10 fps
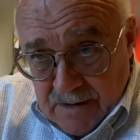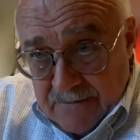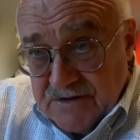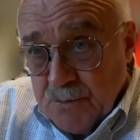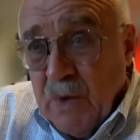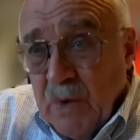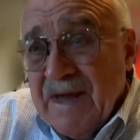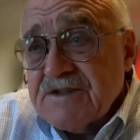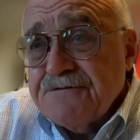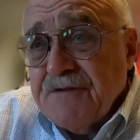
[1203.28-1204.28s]
levels. We
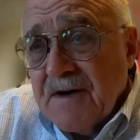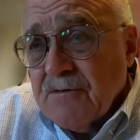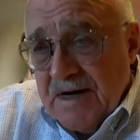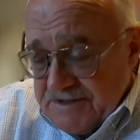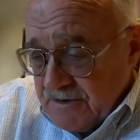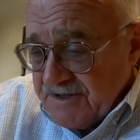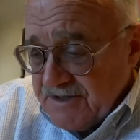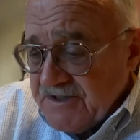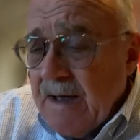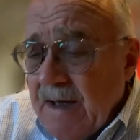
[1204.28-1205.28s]
as fundraisers
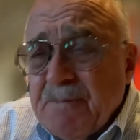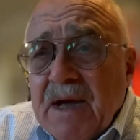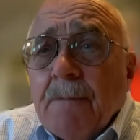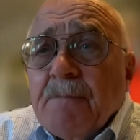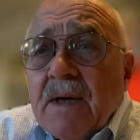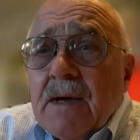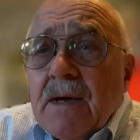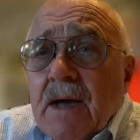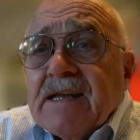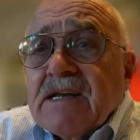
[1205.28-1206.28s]
are stepping up
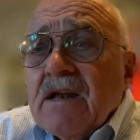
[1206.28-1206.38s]
and